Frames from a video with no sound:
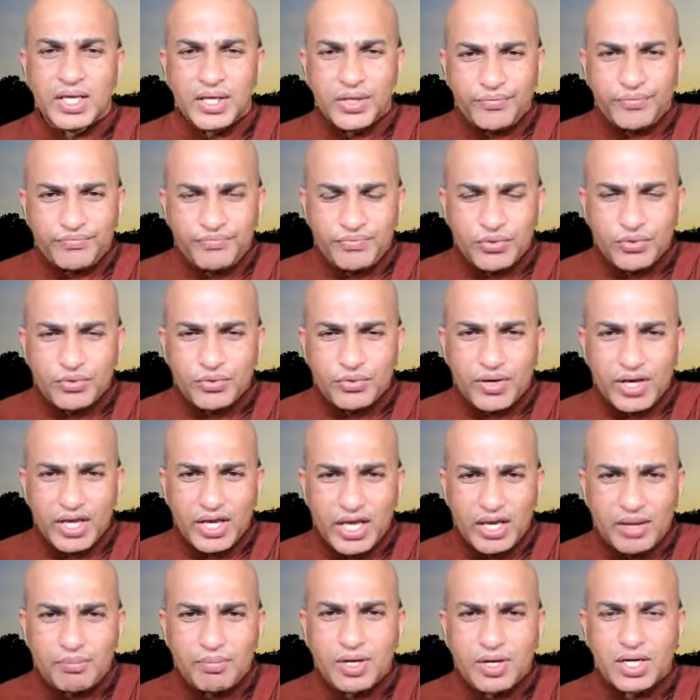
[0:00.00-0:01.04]
if you
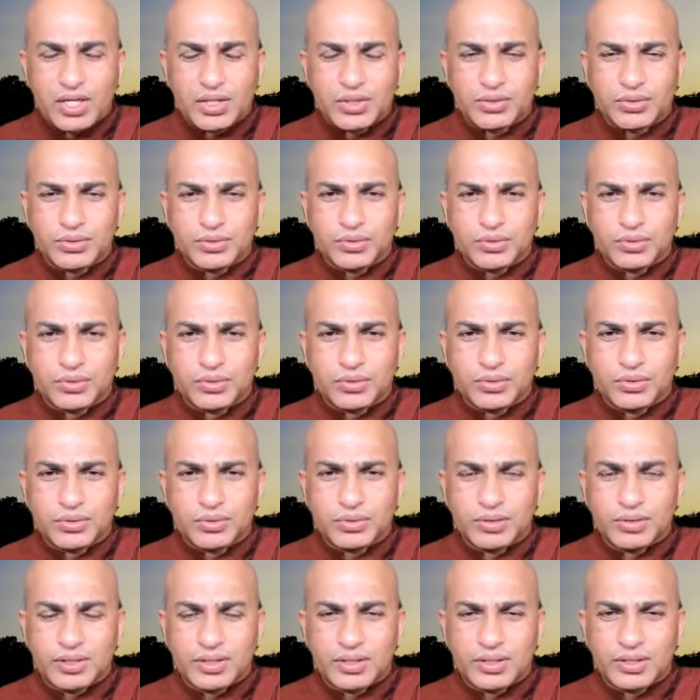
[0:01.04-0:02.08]
able to,
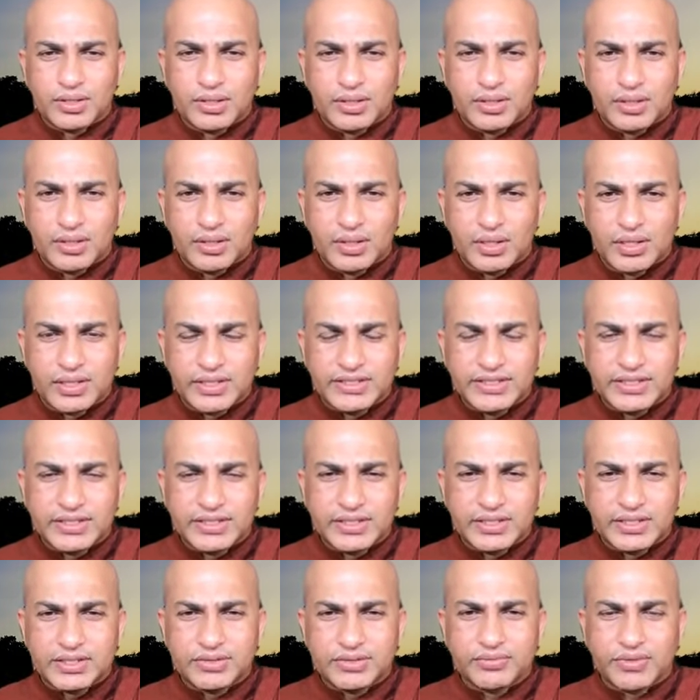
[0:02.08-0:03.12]
listen
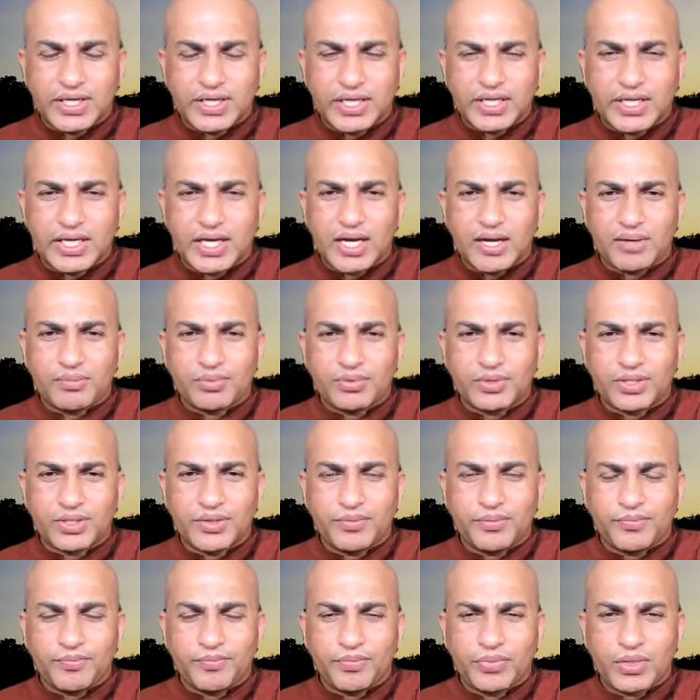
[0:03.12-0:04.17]
this very carefully.
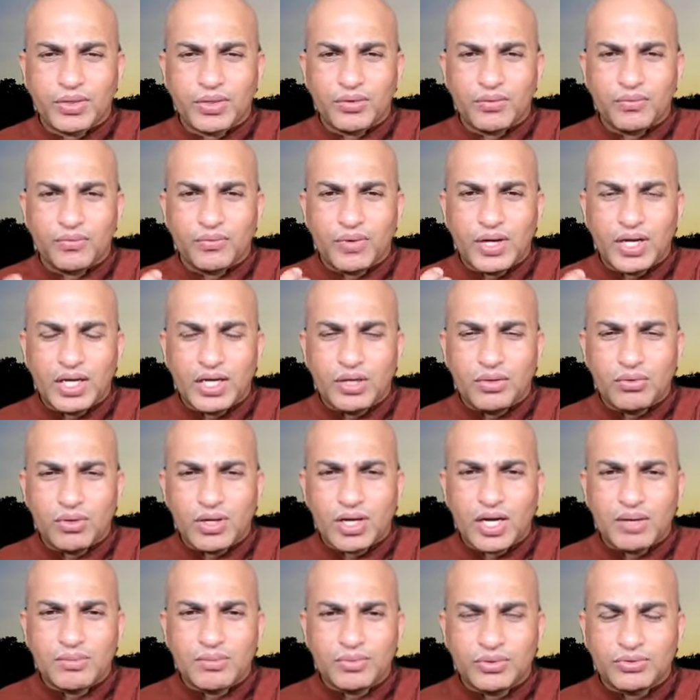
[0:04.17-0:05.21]
When you
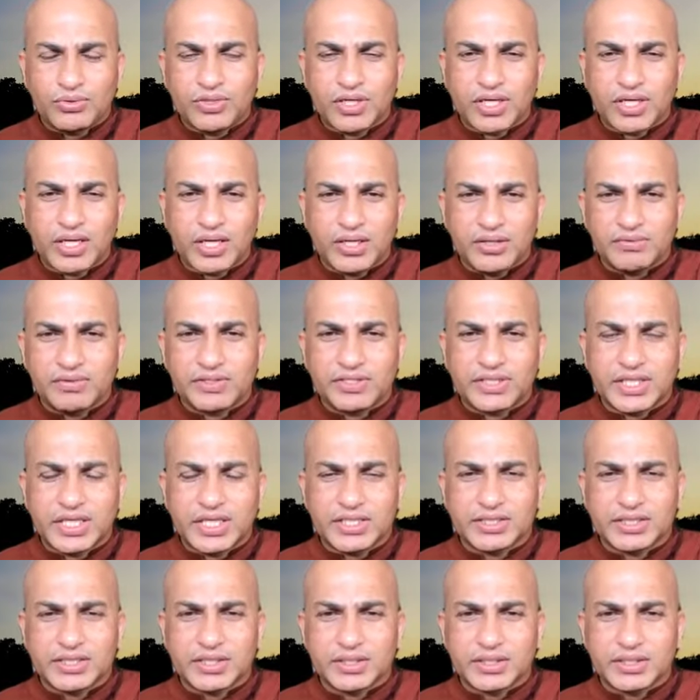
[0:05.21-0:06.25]
come to a
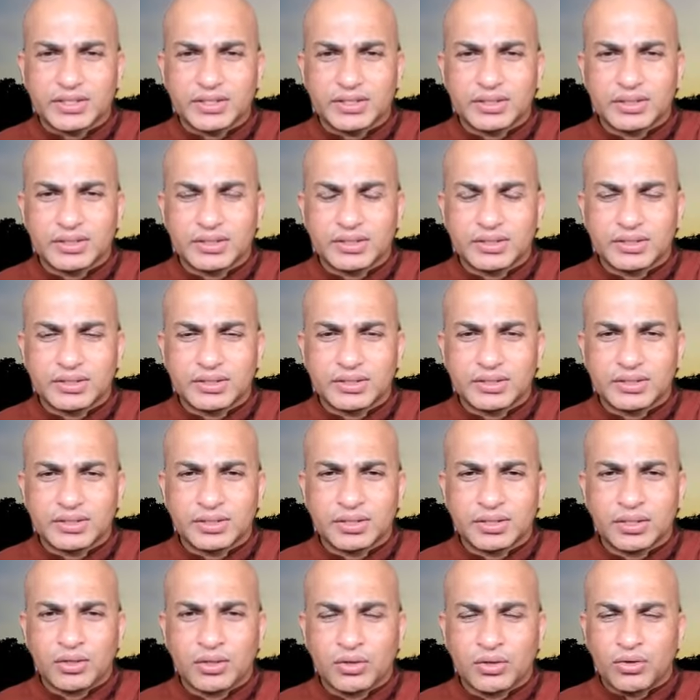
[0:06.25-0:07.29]
conversation,
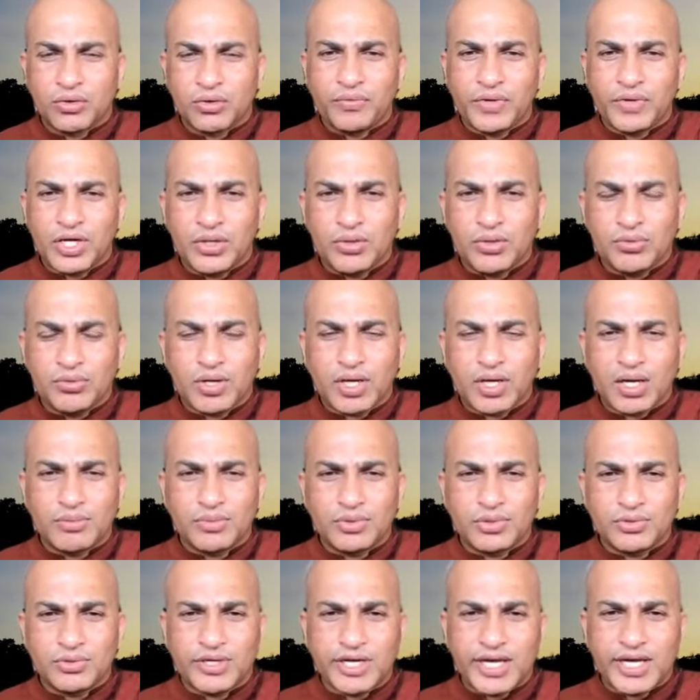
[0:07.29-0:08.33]
or when you
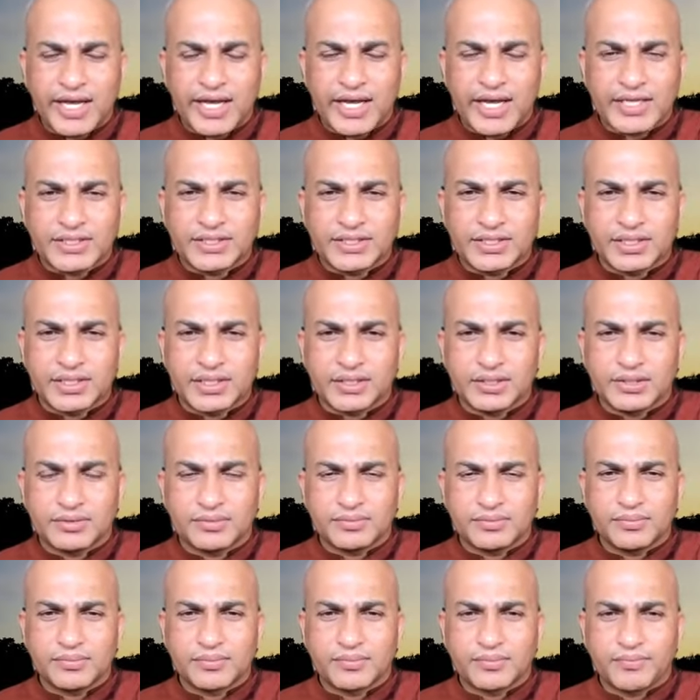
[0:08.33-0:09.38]
come to an action,
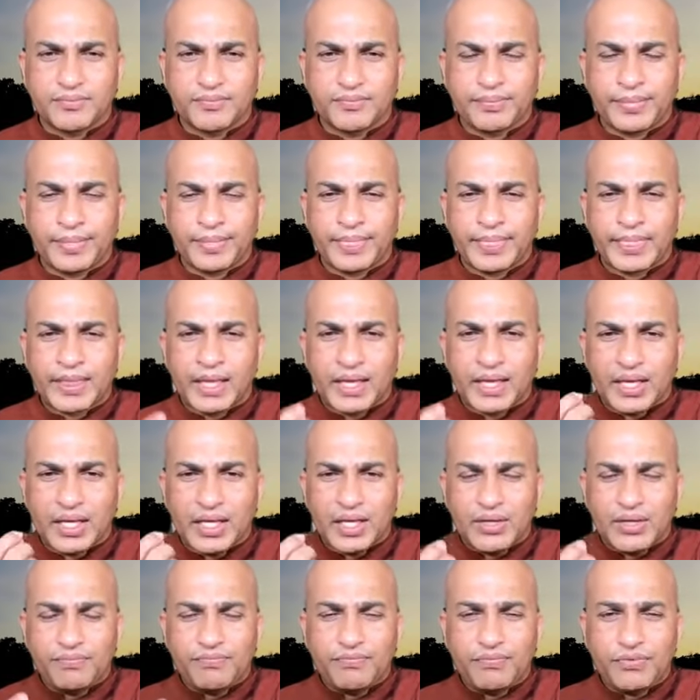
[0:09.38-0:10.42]

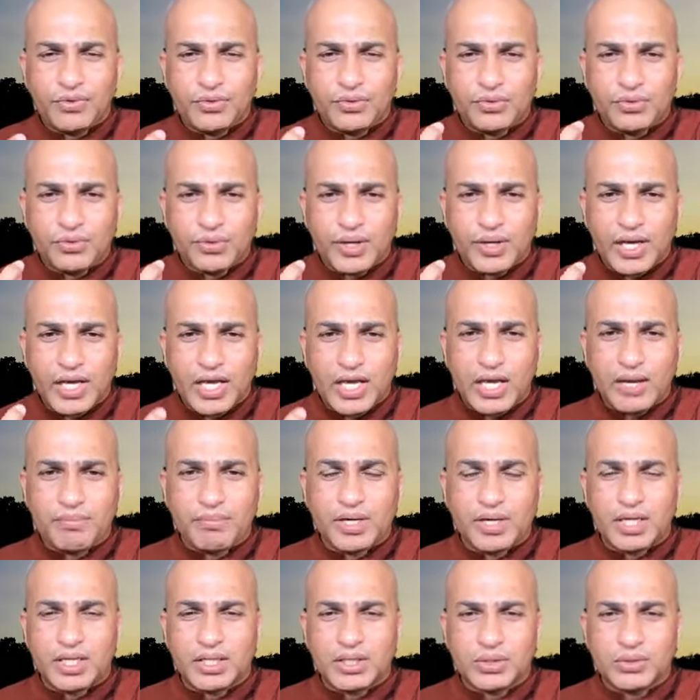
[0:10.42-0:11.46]
if you
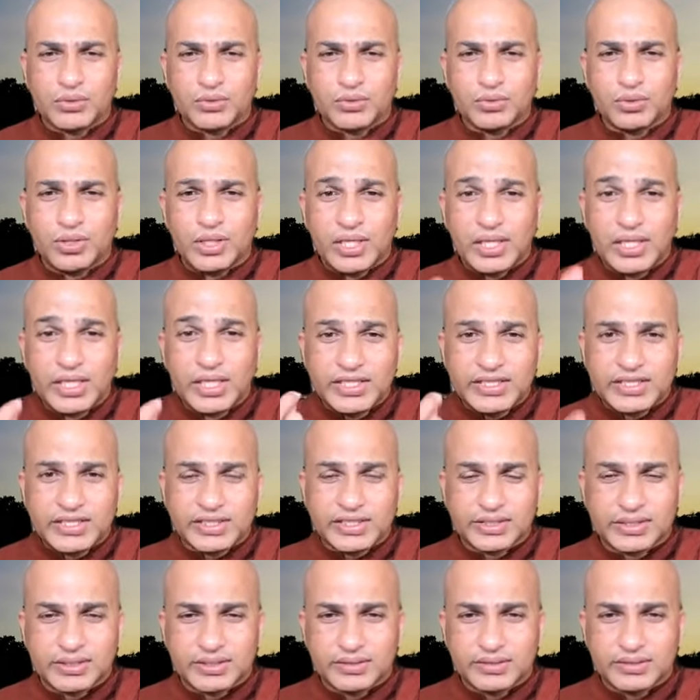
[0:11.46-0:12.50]
able to
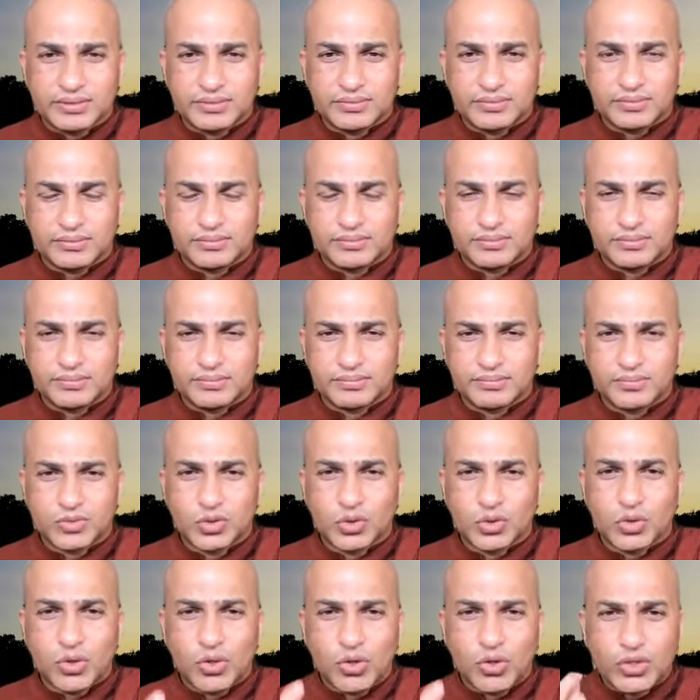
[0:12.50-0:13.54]
listen
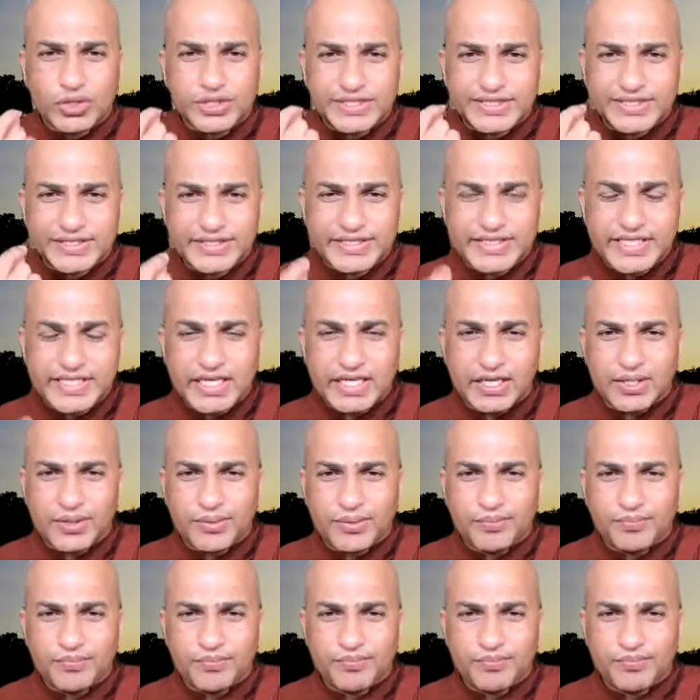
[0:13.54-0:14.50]
or see,